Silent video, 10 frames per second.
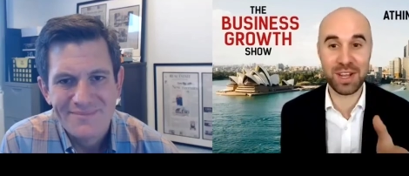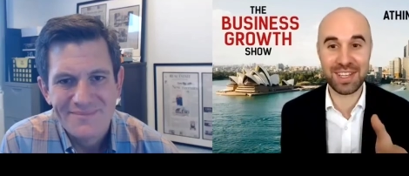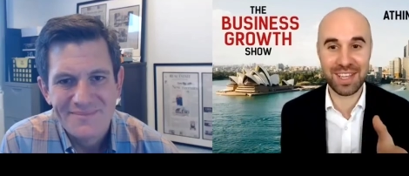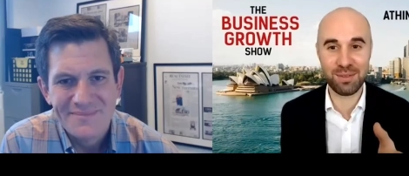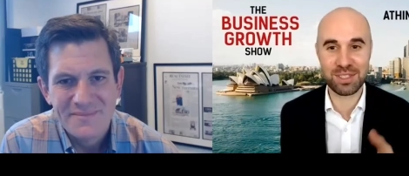Speaker 1: read it
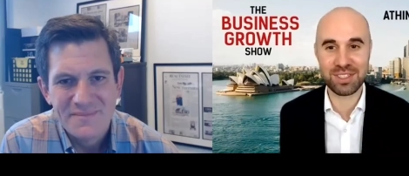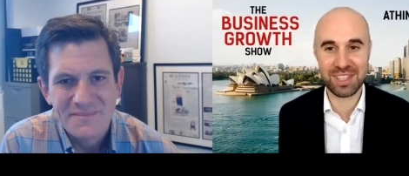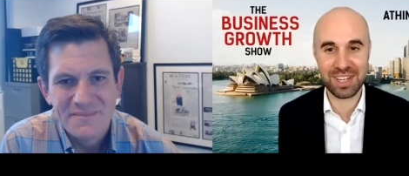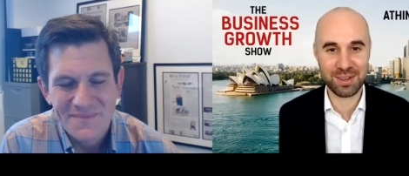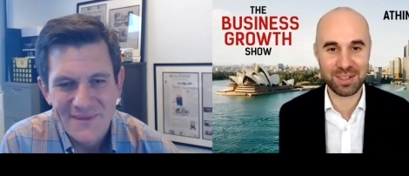yet, which is
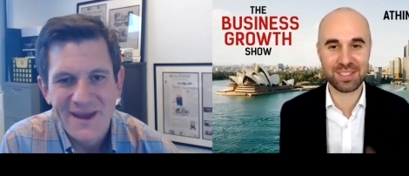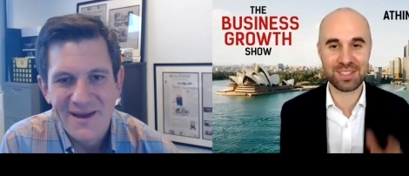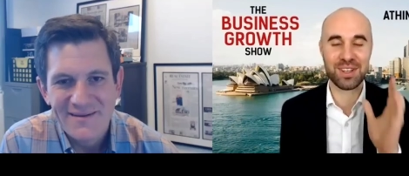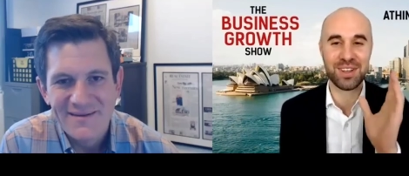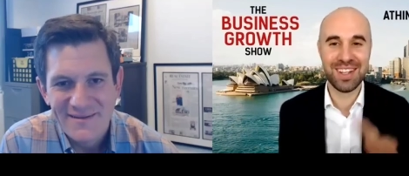hilarious.
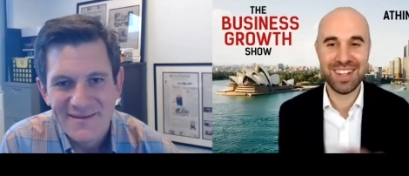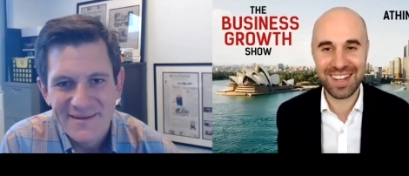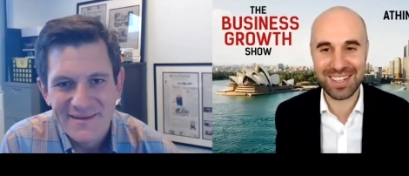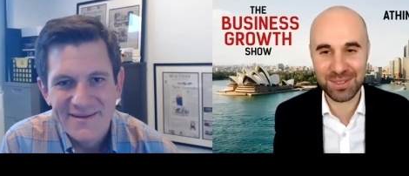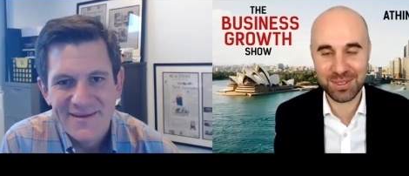Yeah. So
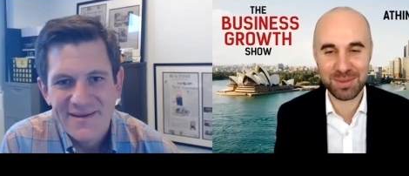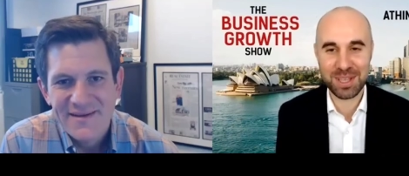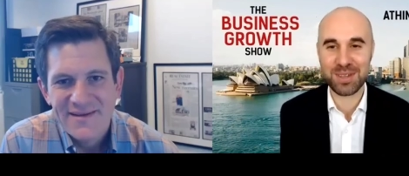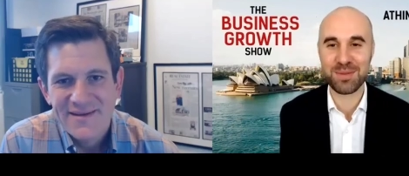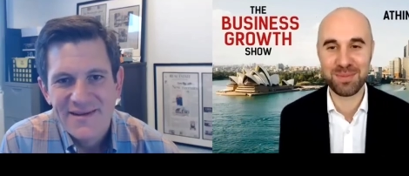it's awesome
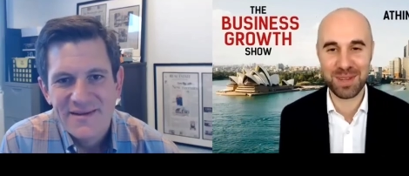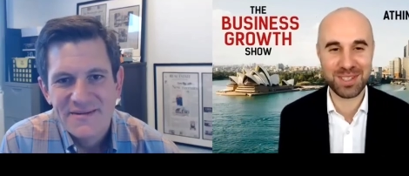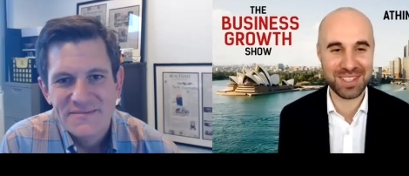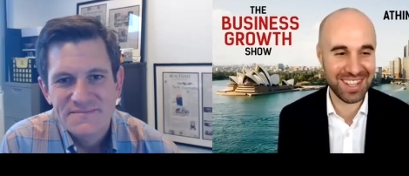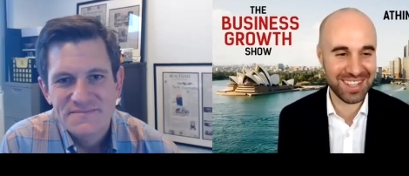that you
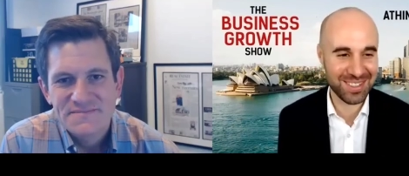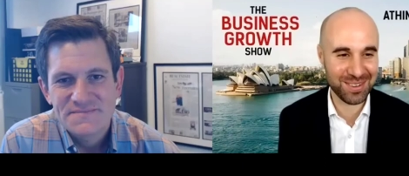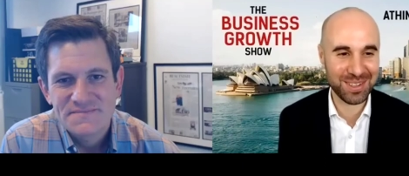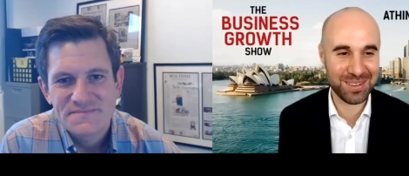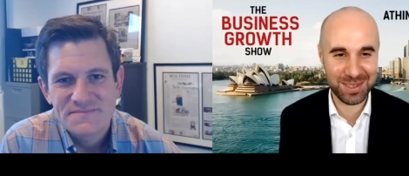mentioned that. So I'll
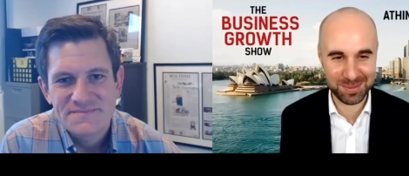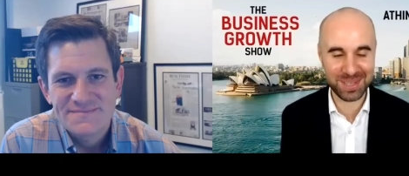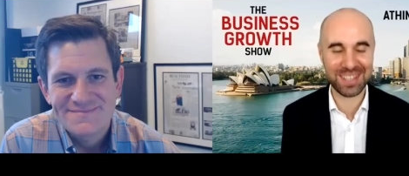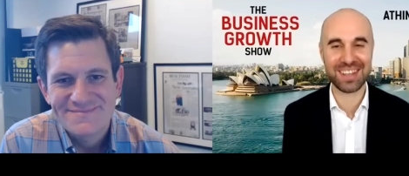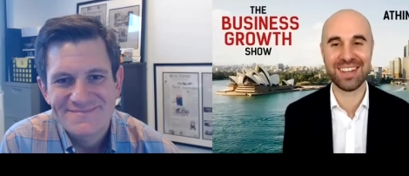definitely
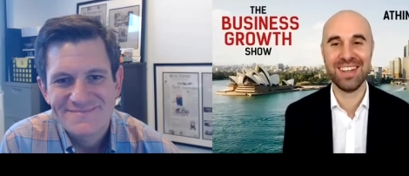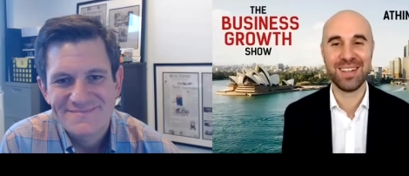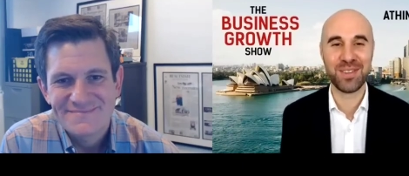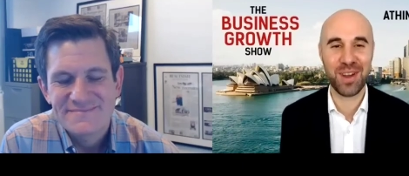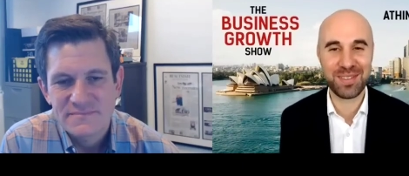be uh,
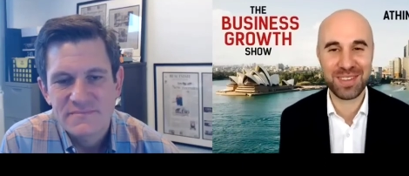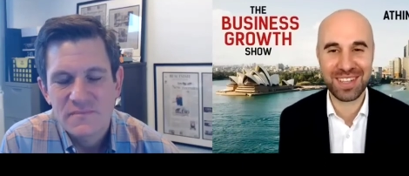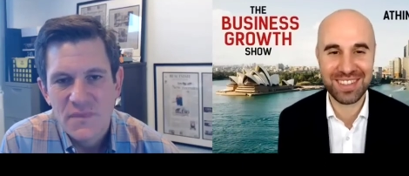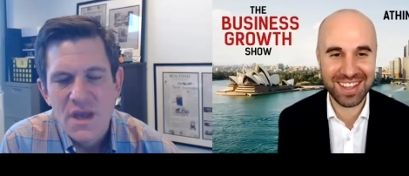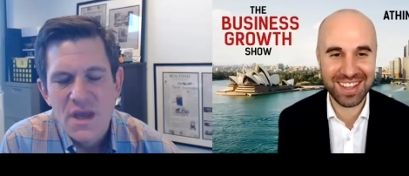diving
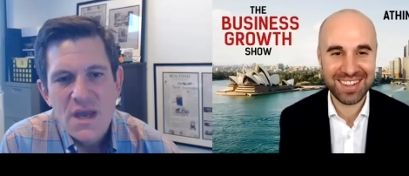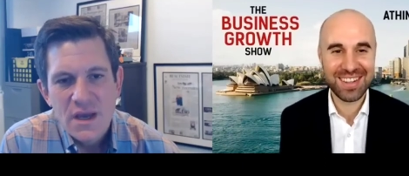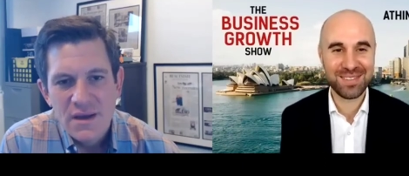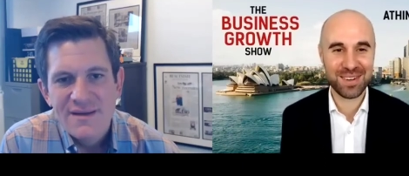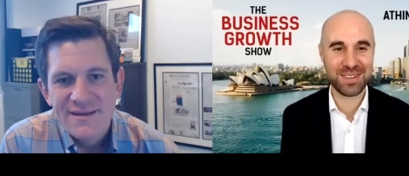into that
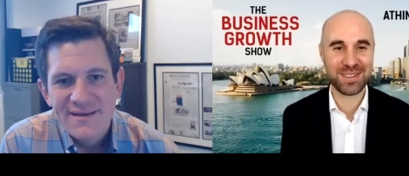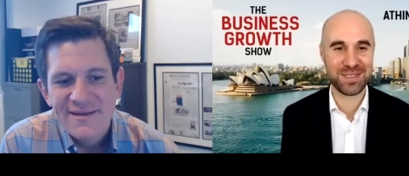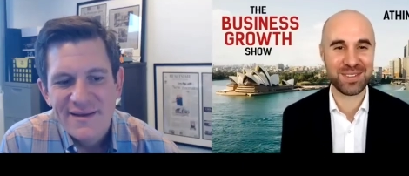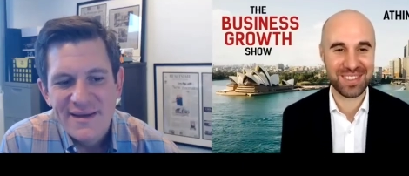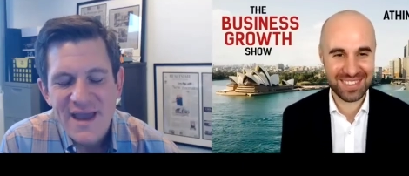very
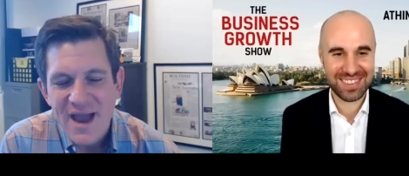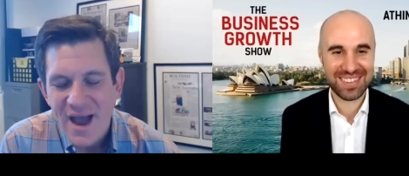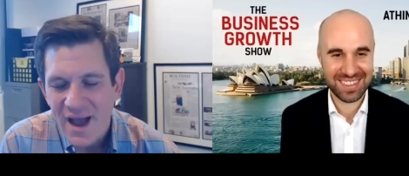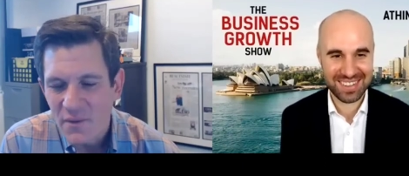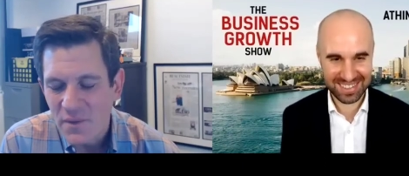soon.
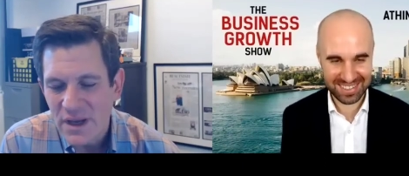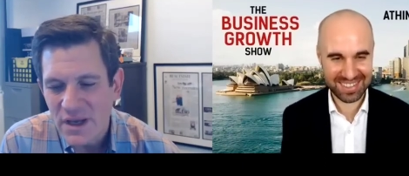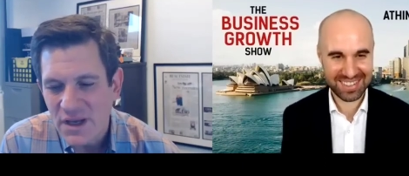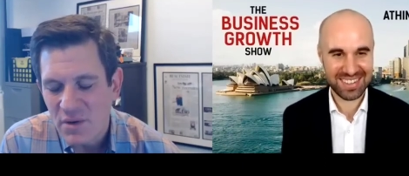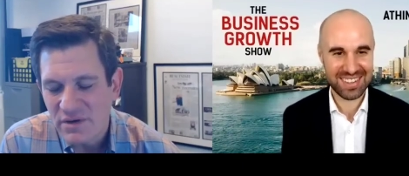
Speaker 2: Yeah, we
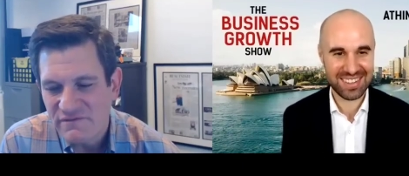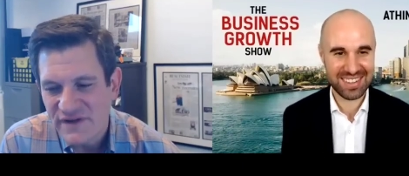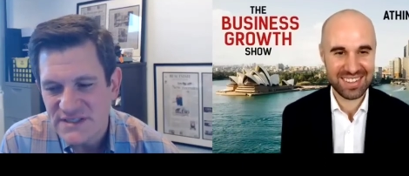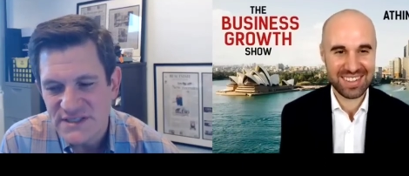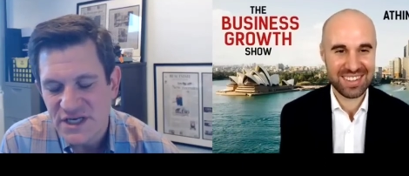you know in
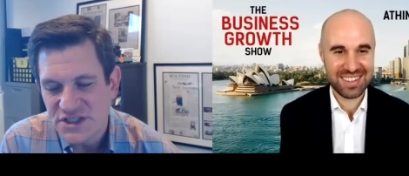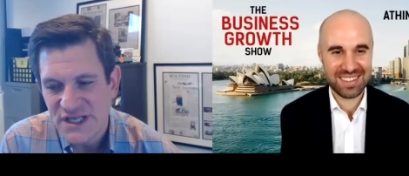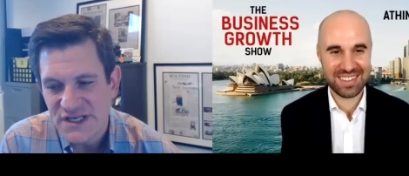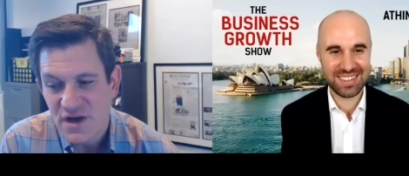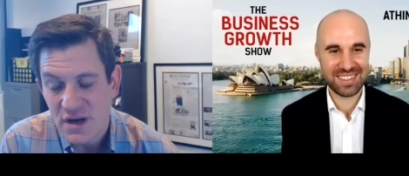Vistage
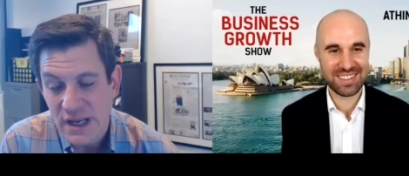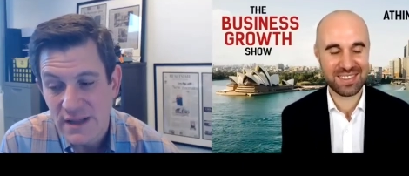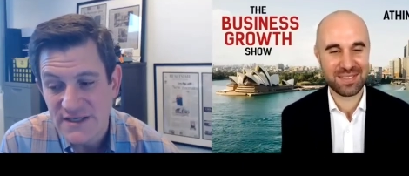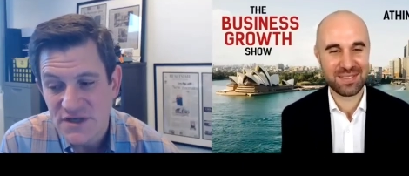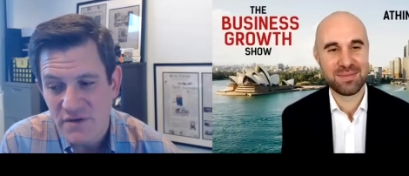they talk at
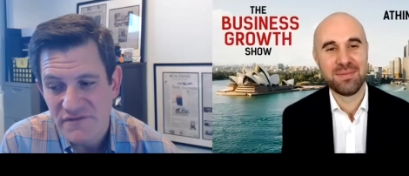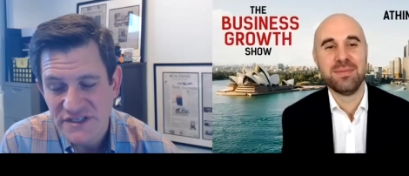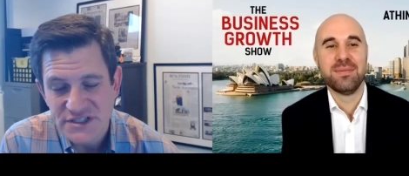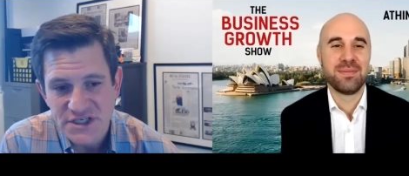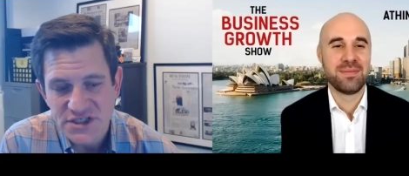least our
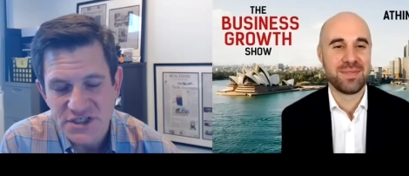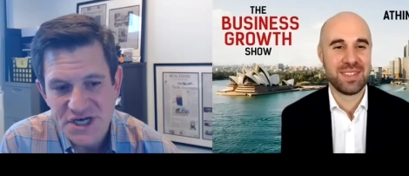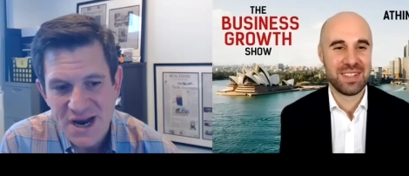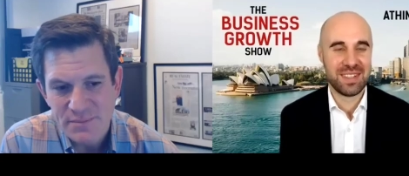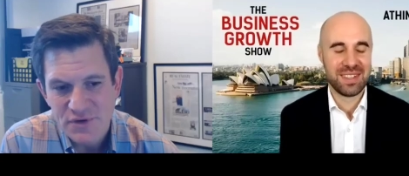Vistage
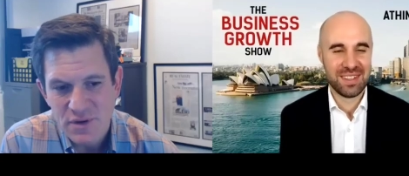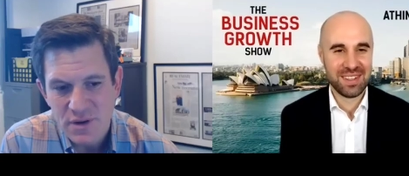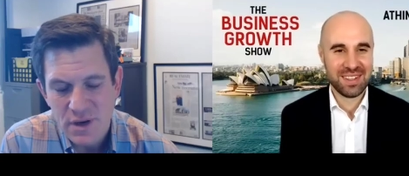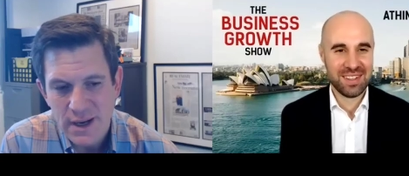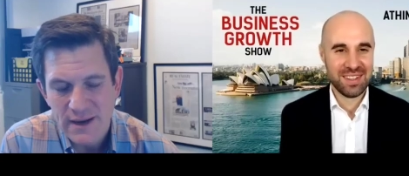
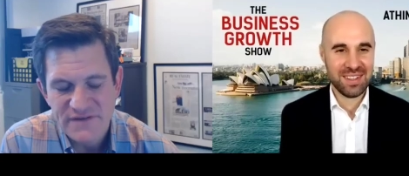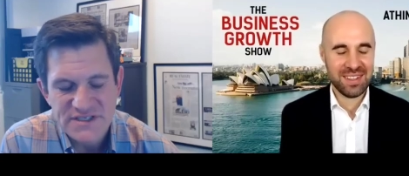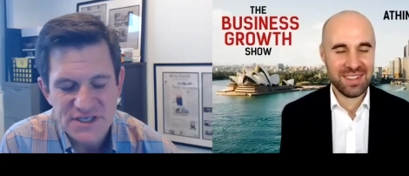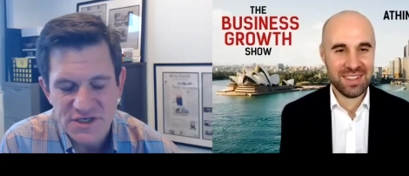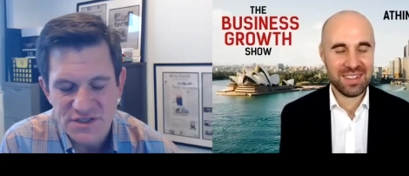chapter. Uh,
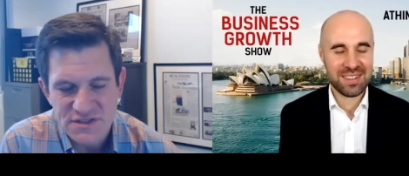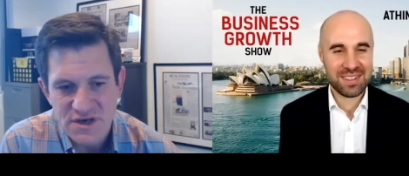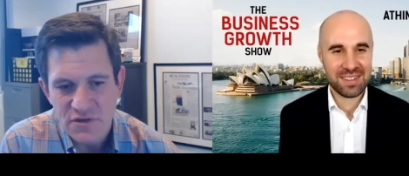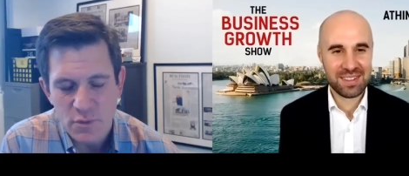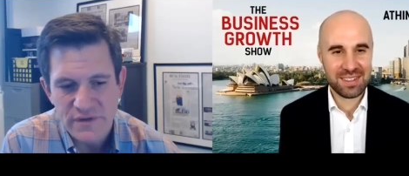Vistage is
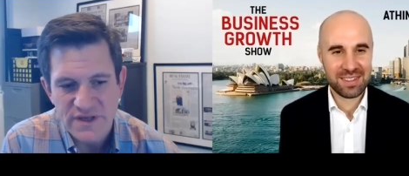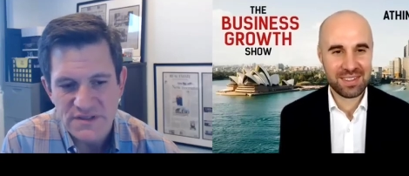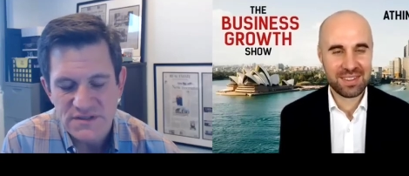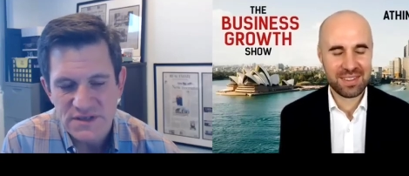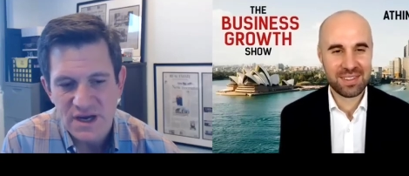another one of
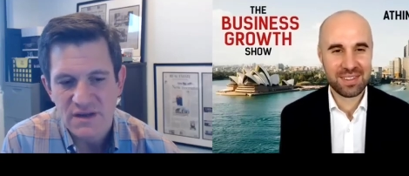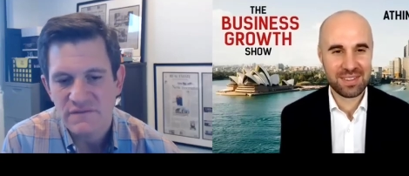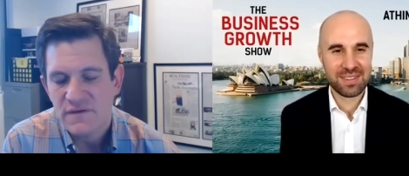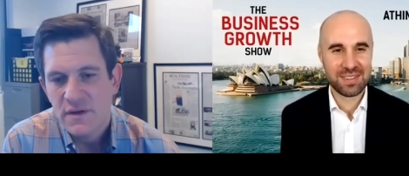these kind of